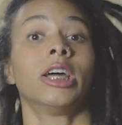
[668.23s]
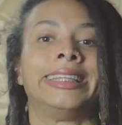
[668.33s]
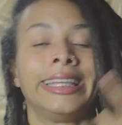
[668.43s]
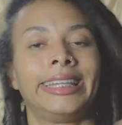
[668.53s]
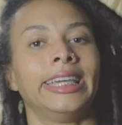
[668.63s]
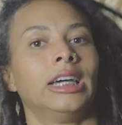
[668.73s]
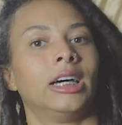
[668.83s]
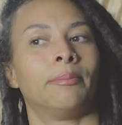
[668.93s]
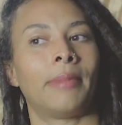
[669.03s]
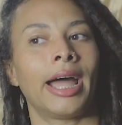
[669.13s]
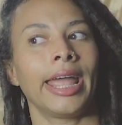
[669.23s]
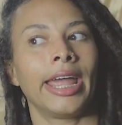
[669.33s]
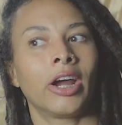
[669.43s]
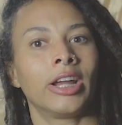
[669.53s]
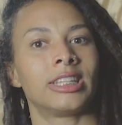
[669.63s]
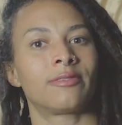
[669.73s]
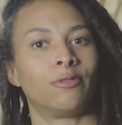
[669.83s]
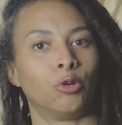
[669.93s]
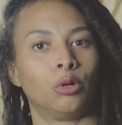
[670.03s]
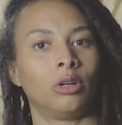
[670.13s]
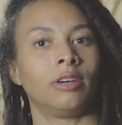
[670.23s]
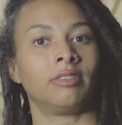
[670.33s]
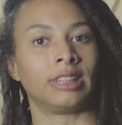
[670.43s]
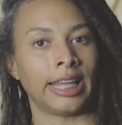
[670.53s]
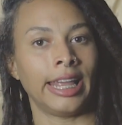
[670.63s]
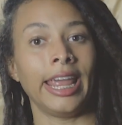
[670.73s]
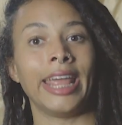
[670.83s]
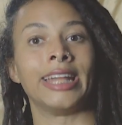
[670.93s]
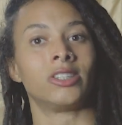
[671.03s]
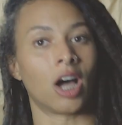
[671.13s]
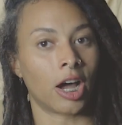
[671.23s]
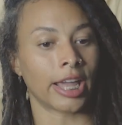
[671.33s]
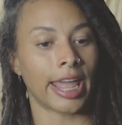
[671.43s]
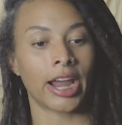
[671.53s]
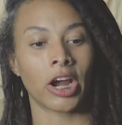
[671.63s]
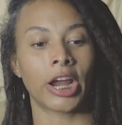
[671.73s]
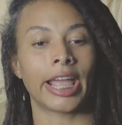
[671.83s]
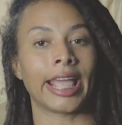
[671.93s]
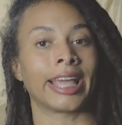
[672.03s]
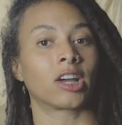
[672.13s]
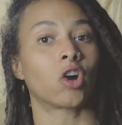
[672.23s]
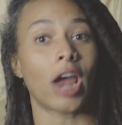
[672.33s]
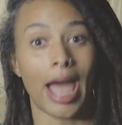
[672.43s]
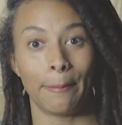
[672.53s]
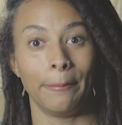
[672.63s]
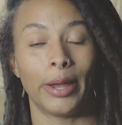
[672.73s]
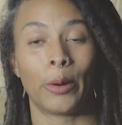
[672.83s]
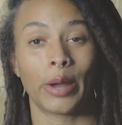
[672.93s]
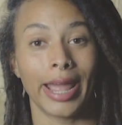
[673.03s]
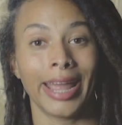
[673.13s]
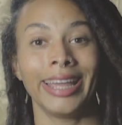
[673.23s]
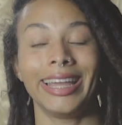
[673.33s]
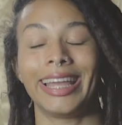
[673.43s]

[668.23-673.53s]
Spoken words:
then yeah, my hair is full of lint and dog hair and crap, okay?